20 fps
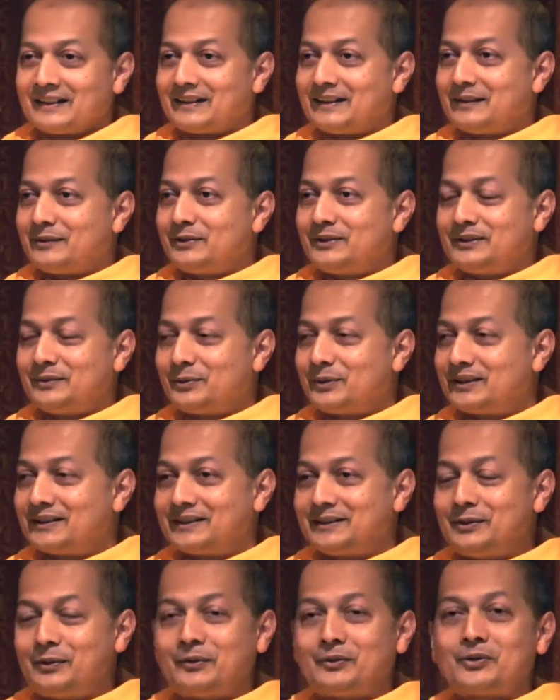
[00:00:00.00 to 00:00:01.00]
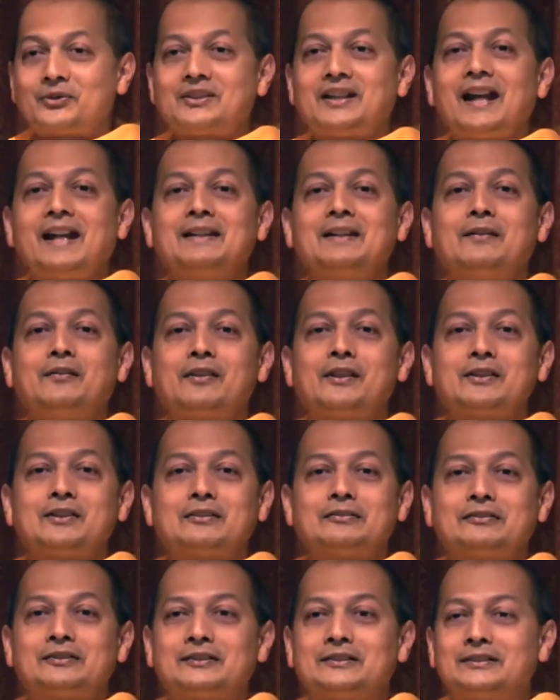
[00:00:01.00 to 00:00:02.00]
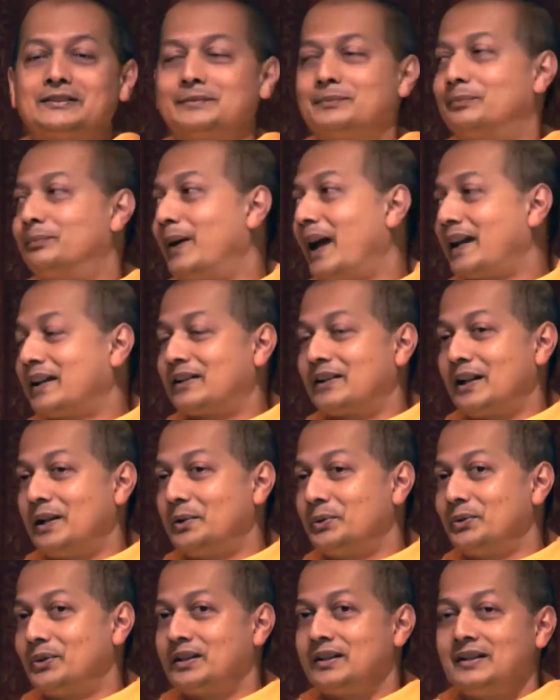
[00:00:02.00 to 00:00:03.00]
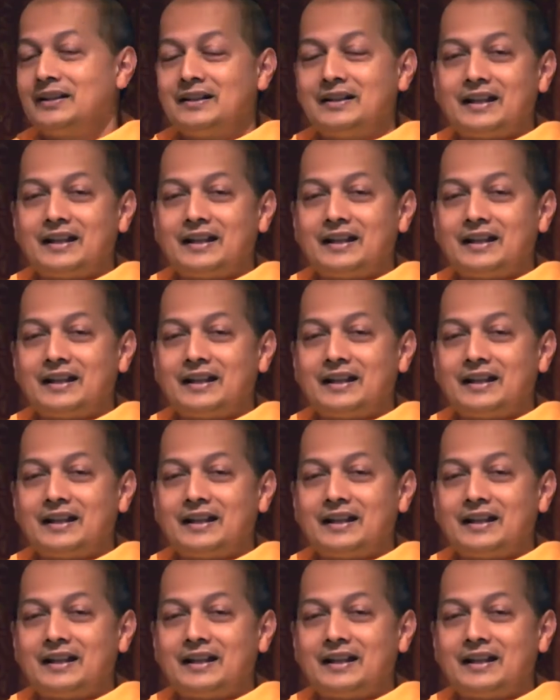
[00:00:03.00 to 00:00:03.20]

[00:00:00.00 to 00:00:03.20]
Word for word: There there was, you had to stand in front of a background